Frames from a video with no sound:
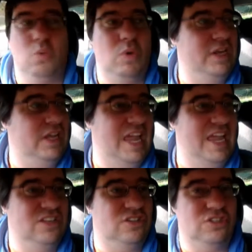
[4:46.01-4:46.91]
When you
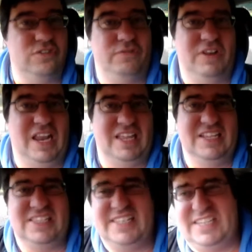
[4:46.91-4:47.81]
get into something like
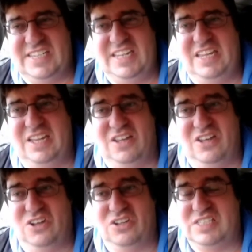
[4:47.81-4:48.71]
a city
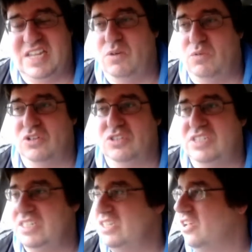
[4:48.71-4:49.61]
or a town or
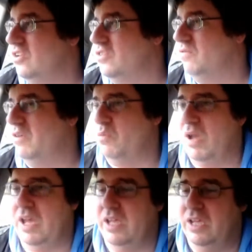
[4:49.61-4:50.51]
city or something
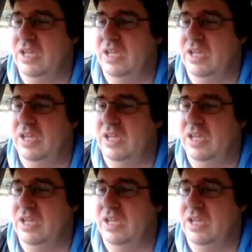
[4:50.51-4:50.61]
where,